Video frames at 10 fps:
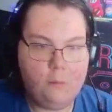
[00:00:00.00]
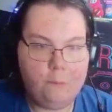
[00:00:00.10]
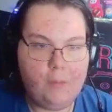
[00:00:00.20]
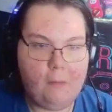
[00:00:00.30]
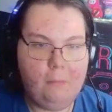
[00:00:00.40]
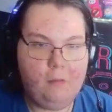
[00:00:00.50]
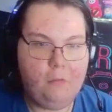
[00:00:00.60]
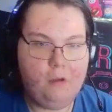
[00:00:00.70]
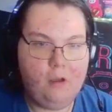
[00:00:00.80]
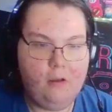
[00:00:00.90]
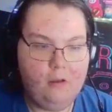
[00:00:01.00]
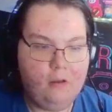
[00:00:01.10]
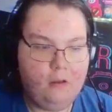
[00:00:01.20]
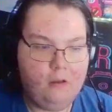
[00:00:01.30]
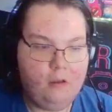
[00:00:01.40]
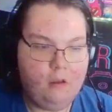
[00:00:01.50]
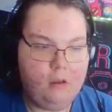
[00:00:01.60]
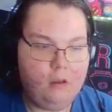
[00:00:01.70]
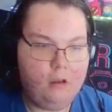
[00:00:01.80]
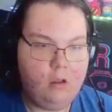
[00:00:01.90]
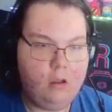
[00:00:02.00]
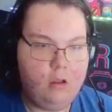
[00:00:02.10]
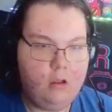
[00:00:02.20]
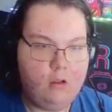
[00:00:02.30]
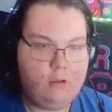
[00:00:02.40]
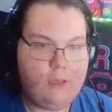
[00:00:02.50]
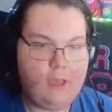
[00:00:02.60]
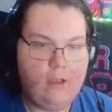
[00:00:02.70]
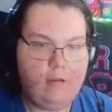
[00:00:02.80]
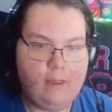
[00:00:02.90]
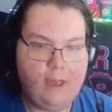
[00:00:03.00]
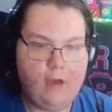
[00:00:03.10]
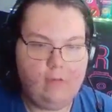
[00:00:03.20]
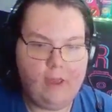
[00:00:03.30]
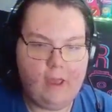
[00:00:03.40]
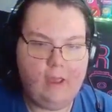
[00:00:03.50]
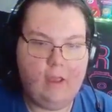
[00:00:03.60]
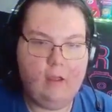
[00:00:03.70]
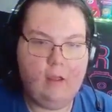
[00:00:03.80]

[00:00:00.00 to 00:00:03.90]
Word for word: But it to be good. Okay, okay, okay.